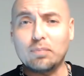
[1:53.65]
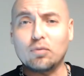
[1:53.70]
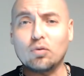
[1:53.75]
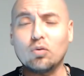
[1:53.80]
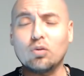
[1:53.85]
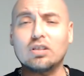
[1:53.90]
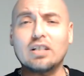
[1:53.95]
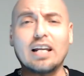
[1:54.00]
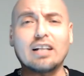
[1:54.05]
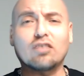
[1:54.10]
It's
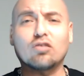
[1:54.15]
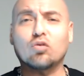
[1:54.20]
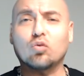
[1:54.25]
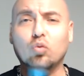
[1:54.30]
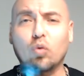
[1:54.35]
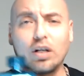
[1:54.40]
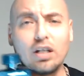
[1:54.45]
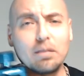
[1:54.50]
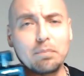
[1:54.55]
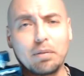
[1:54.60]
like
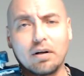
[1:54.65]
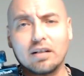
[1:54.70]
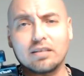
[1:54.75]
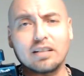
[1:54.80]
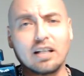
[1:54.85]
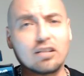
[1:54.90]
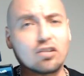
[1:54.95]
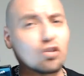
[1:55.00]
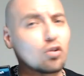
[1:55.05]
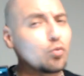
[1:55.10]
$20 at
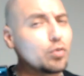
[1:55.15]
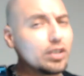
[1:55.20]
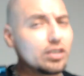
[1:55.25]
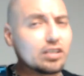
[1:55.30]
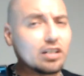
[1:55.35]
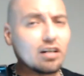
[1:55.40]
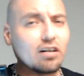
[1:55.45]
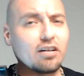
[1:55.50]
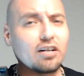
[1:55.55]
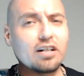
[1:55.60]
your
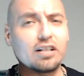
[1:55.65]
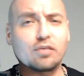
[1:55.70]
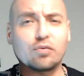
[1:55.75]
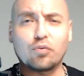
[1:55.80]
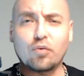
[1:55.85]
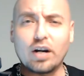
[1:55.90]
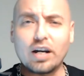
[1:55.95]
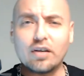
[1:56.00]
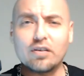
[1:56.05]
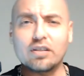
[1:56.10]
retailers,
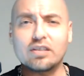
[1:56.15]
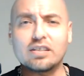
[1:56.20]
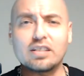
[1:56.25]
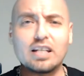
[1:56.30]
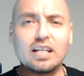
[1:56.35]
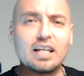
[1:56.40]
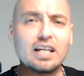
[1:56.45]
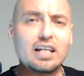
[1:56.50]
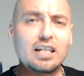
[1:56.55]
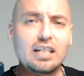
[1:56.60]

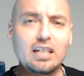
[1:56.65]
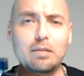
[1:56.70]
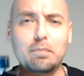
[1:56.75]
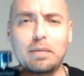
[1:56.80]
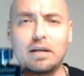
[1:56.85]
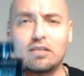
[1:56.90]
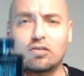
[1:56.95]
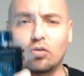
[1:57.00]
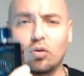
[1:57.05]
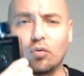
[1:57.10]
FragranceNet, eBay,
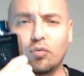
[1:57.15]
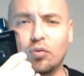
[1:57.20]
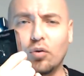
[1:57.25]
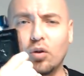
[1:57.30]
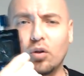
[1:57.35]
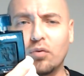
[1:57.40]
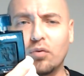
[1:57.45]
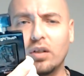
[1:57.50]
so forth.